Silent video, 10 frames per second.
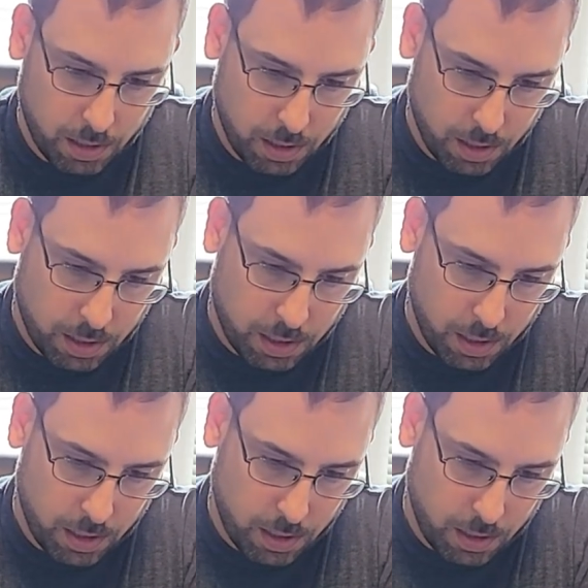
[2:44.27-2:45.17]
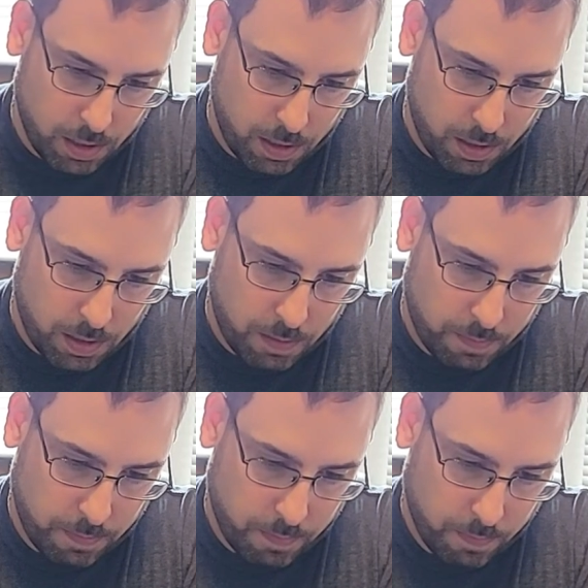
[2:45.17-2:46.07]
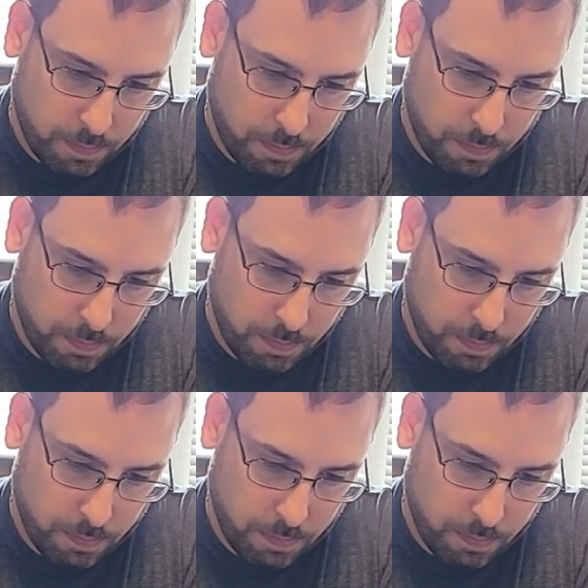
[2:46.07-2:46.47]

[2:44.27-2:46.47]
Nobody speaks.